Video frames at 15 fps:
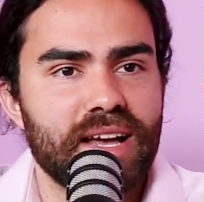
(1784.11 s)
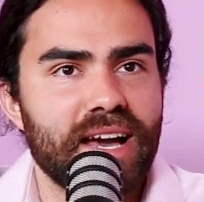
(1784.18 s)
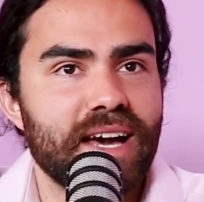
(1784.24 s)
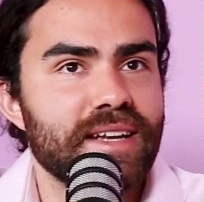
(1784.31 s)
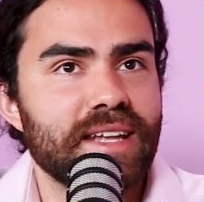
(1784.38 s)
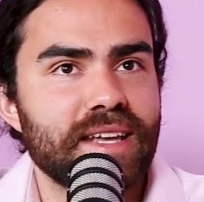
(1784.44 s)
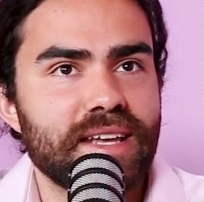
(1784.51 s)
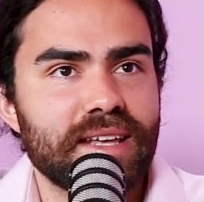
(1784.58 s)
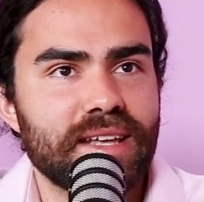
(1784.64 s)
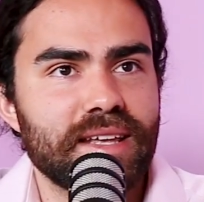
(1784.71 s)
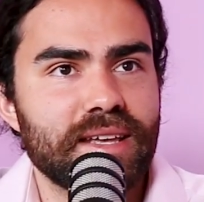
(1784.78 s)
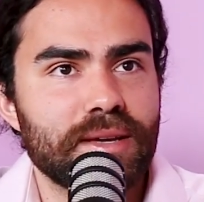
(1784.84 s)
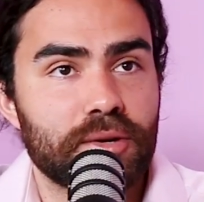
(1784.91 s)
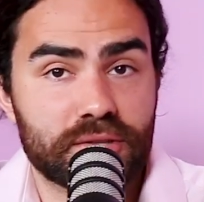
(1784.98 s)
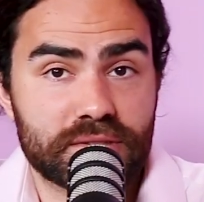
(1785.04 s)
And
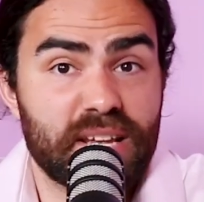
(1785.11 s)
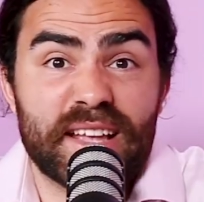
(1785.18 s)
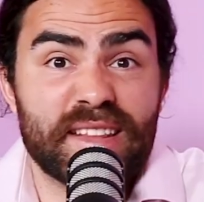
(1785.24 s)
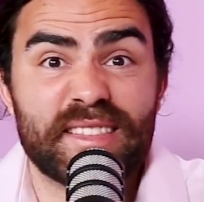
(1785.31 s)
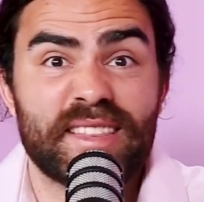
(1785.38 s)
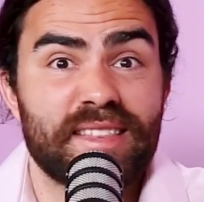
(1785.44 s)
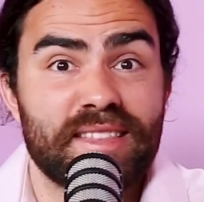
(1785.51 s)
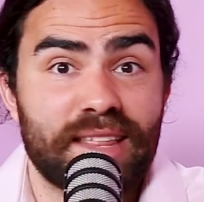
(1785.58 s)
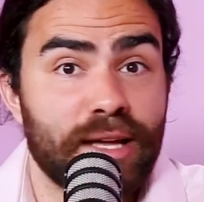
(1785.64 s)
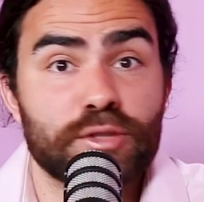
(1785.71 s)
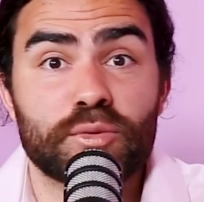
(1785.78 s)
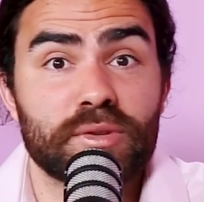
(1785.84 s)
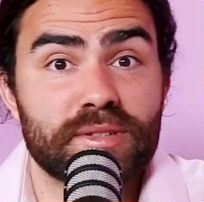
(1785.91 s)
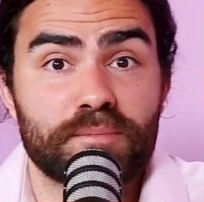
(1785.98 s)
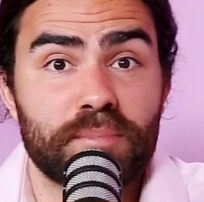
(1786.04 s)
because that's
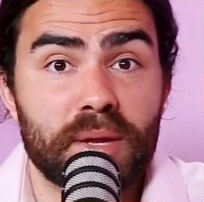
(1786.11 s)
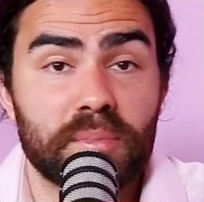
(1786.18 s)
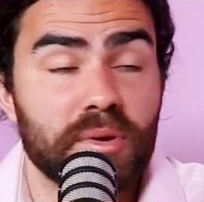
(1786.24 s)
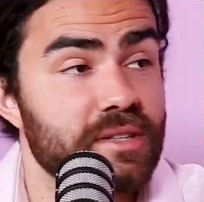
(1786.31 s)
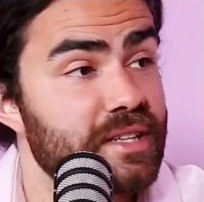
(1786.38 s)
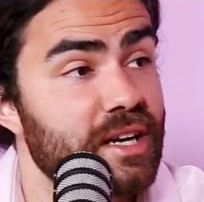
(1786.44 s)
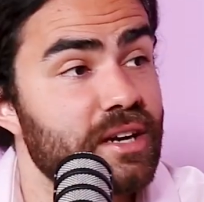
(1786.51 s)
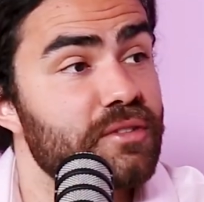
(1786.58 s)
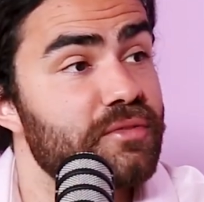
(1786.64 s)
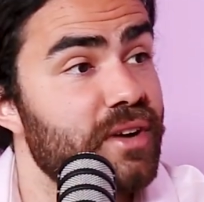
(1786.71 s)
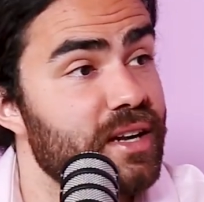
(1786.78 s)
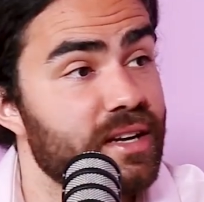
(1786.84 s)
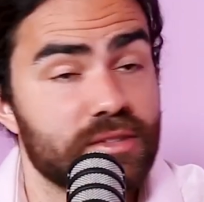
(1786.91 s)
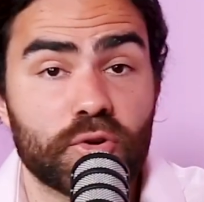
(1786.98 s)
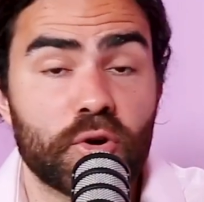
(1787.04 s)
what people are
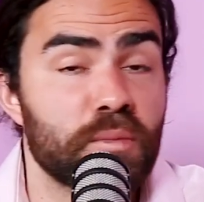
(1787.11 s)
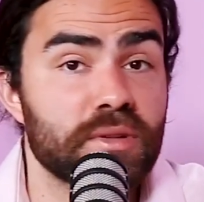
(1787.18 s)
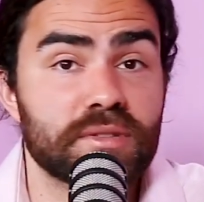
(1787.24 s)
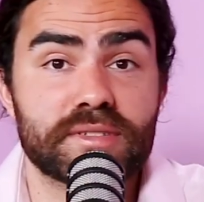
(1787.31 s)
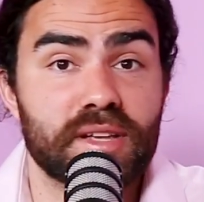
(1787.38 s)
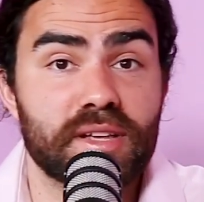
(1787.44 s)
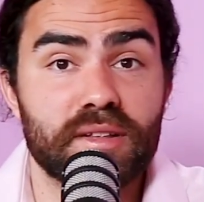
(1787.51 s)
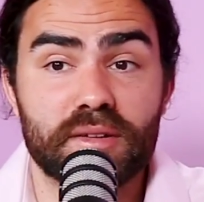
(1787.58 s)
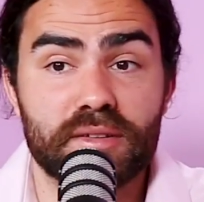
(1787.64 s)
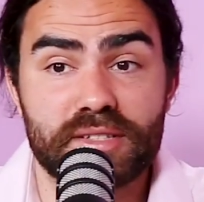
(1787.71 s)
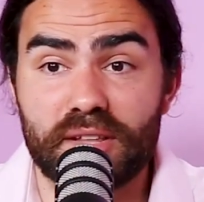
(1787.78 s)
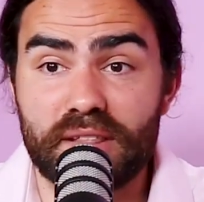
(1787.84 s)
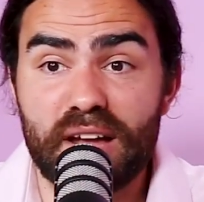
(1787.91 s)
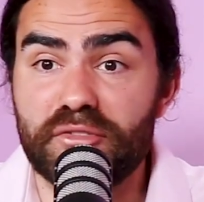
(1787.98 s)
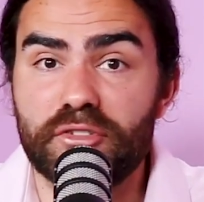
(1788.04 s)
terrified at. Normal South
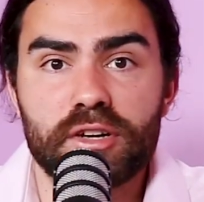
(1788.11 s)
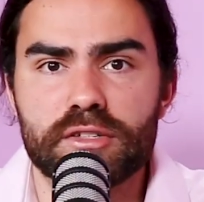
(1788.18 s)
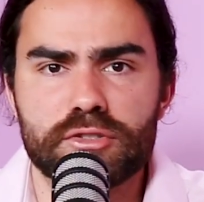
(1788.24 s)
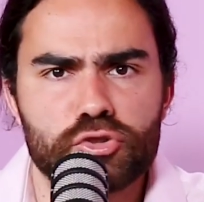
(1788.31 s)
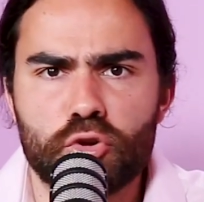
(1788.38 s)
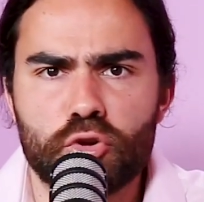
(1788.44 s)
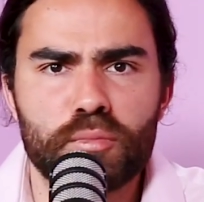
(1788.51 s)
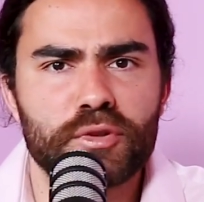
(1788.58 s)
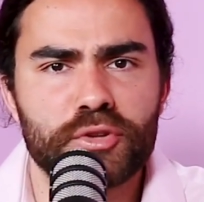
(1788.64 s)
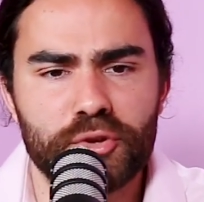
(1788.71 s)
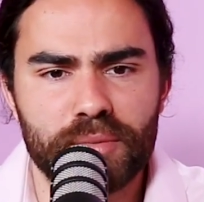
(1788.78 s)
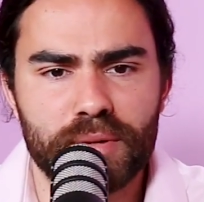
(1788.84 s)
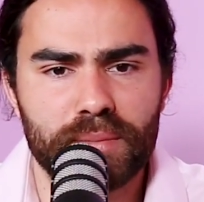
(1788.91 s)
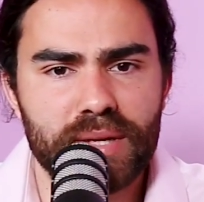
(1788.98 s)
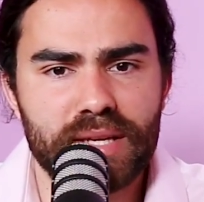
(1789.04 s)
Africans, normal
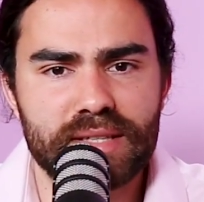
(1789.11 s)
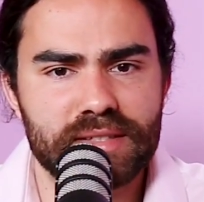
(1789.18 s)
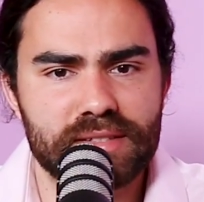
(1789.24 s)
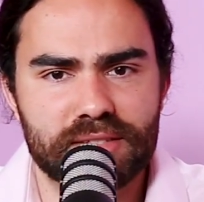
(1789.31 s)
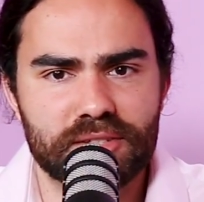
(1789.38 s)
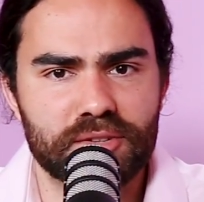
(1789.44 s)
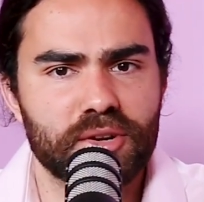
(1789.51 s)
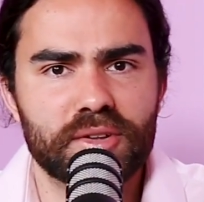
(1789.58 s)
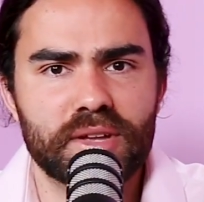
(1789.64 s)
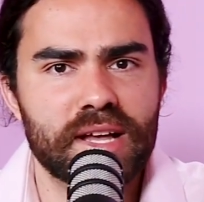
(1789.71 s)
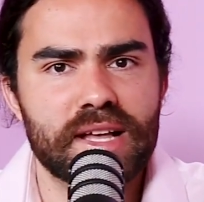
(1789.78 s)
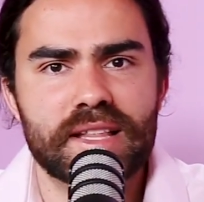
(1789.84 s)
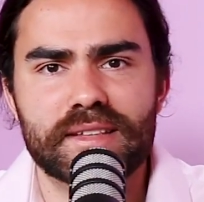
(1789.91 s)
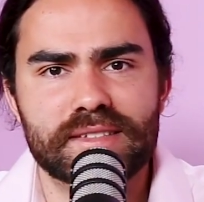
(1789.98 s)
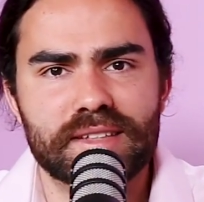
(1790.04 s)
human beings, you know,
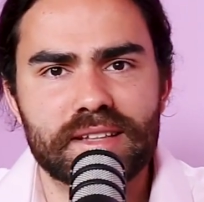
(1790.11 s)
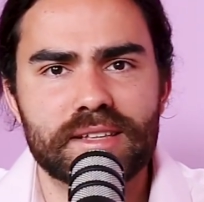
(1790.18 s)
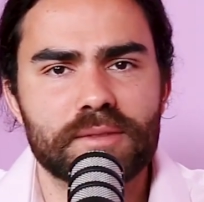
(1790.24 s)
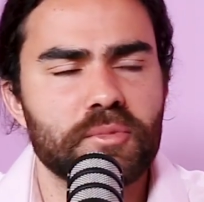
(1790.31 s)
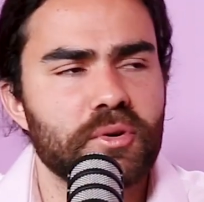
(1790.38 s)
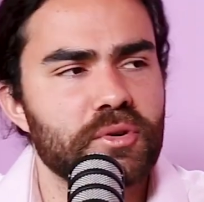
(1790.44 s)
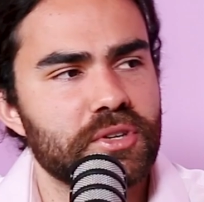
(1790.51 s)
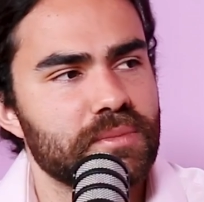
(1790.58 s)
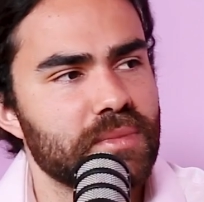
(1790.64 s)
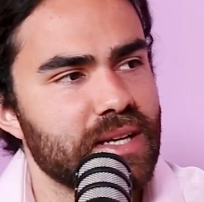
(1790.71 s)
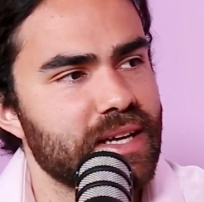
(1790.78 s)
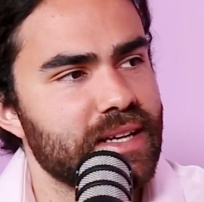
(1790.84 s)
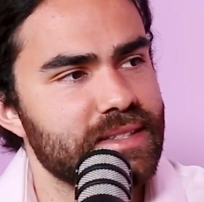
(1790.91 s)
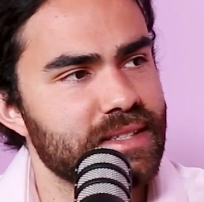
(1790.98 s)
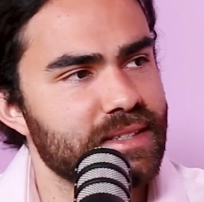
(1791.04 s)
there's nothing more
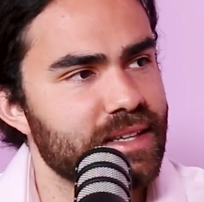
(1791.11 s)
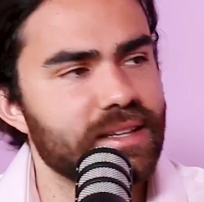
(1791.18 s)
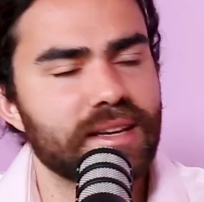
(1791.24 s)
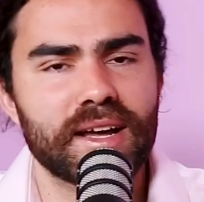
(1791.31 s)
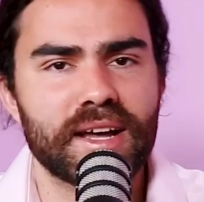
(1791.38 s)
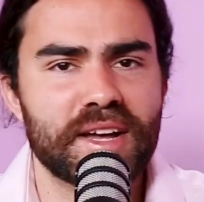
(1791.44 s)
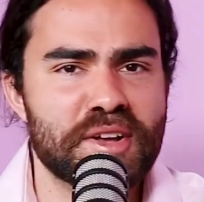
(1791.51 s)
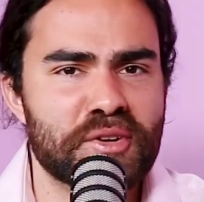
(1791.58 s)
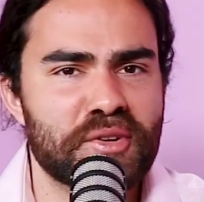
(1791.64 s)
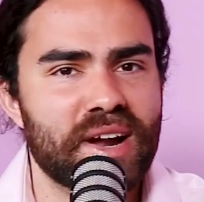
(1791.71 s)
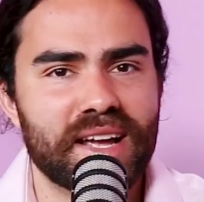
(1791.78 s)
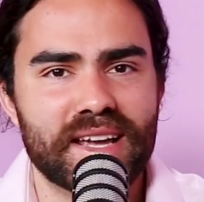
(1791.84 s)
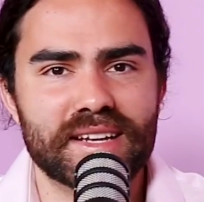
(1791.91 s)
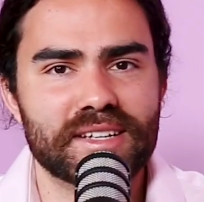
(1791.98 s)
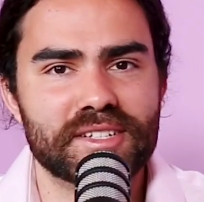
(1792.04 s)
humiliating than
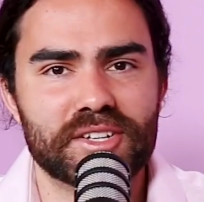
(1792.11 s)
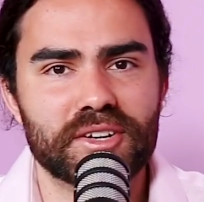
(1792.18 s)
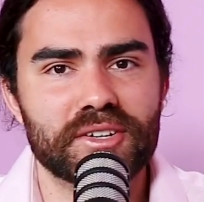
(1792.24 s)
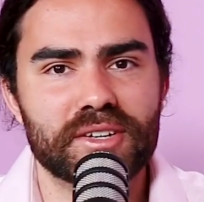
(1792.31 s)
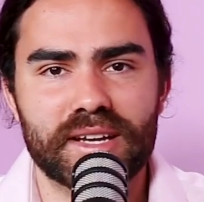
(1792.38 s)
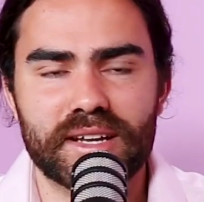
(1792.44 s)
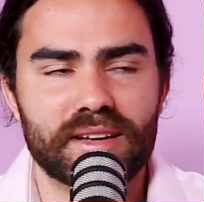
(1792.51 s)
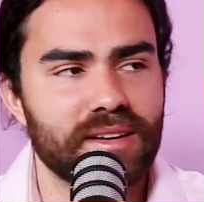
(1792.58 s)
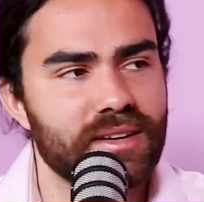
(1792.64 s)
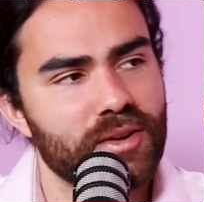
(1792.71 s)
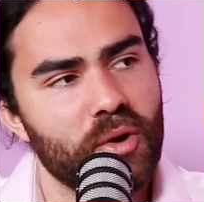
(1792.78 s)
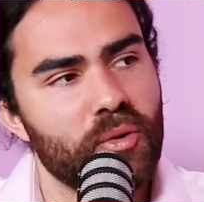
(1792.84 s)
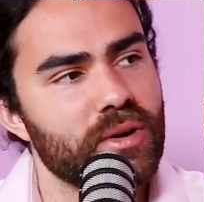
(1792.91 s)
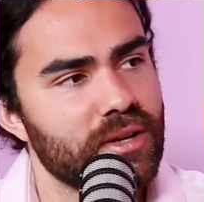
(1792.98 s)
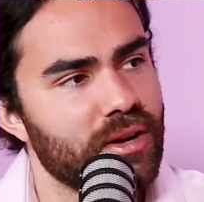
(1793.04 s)
cracking a joke and
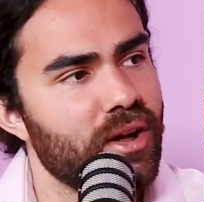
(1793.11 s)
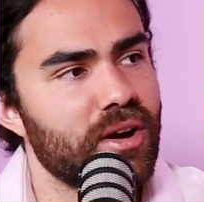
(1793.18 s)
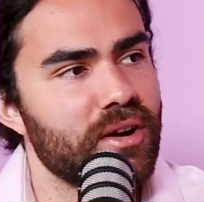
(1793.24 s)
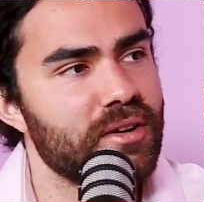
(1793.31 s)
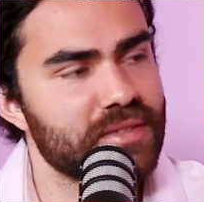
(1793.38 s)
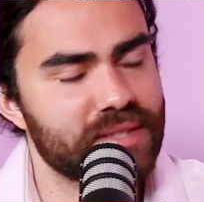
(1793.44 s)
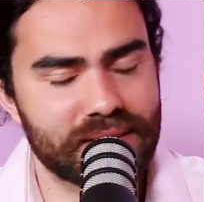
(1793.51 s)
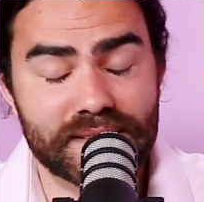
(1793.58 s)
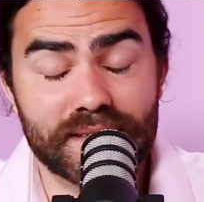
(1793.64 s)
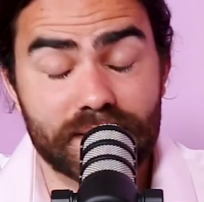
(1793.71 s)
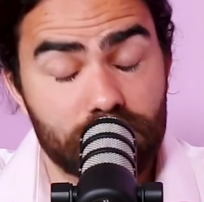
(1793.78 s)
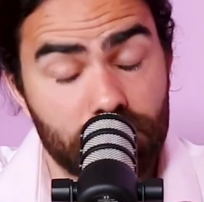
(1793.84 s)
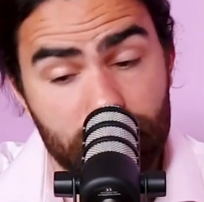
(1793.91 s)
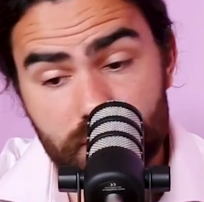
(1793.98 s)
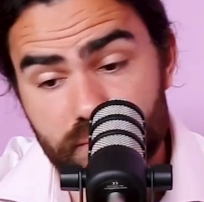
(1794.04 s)
no one laughs. It's
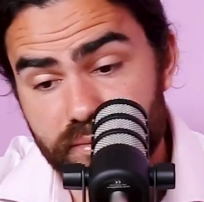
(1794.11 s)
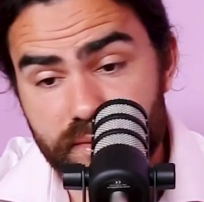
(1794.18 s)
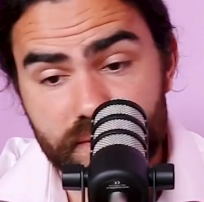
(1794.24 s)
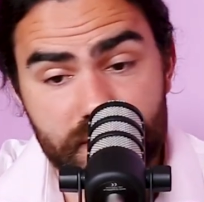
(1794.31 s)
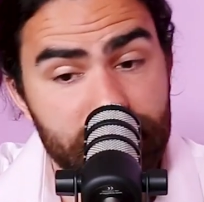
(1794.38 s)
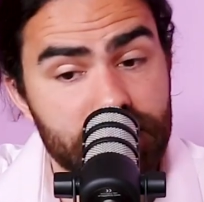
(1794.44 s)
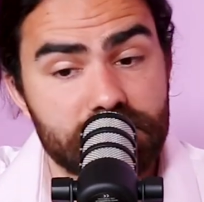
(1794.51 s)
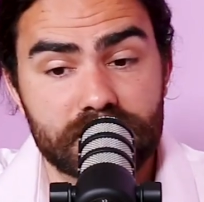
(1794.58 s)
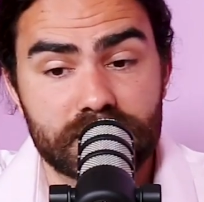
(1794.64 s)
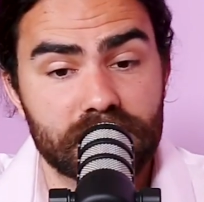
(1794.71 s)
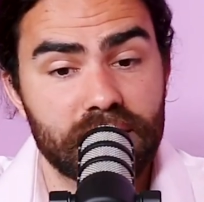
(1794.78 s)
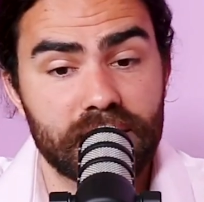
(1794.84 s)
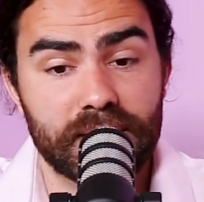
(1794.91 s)
like, whoa, jeez.